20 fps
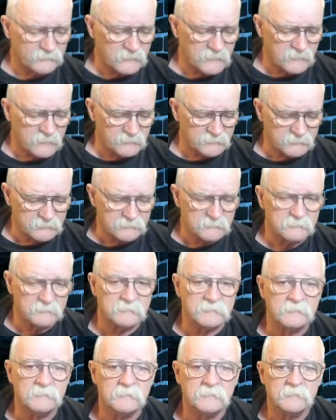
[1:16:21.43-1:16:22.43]
that.
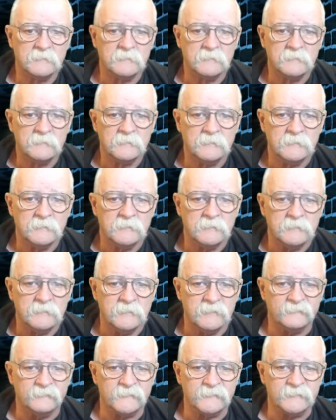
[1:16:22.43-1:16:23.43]

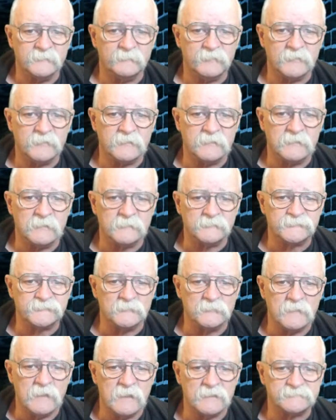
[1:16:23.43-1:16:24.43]
If anybody else
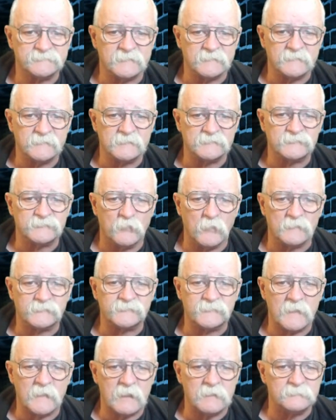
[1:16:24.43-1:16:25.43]
who hasn't guessed,
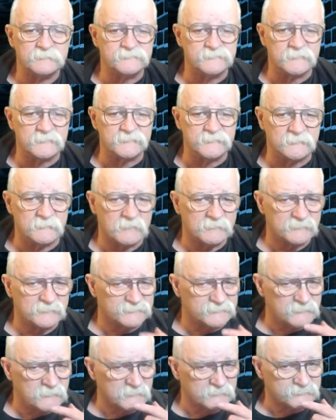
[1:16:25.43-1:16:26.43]
what time, Ginger, on the
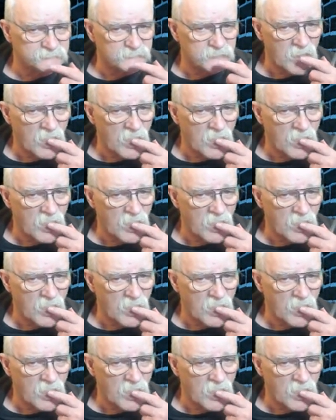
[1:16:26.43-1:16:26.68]
6th?